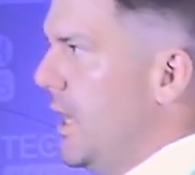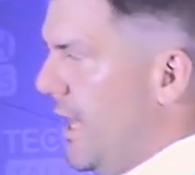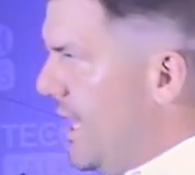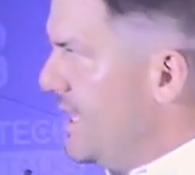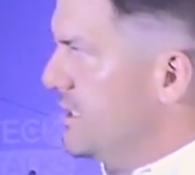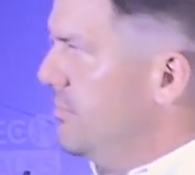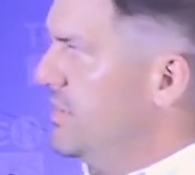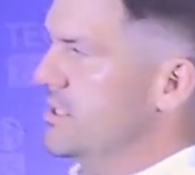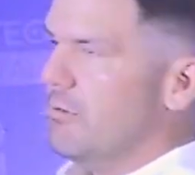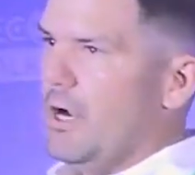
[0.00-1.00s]
And that's the
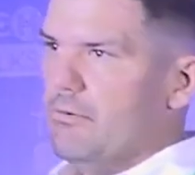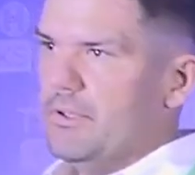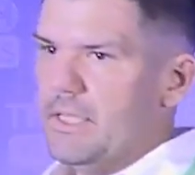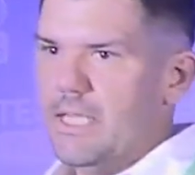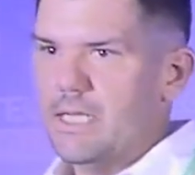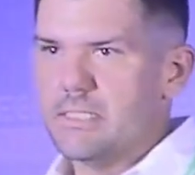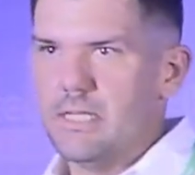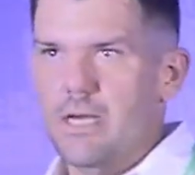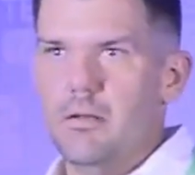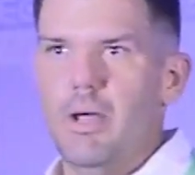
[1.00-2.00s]
piece where I really get
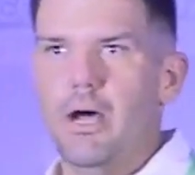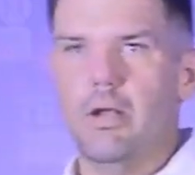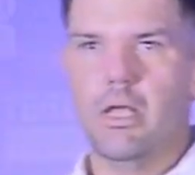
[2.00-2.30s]
excited about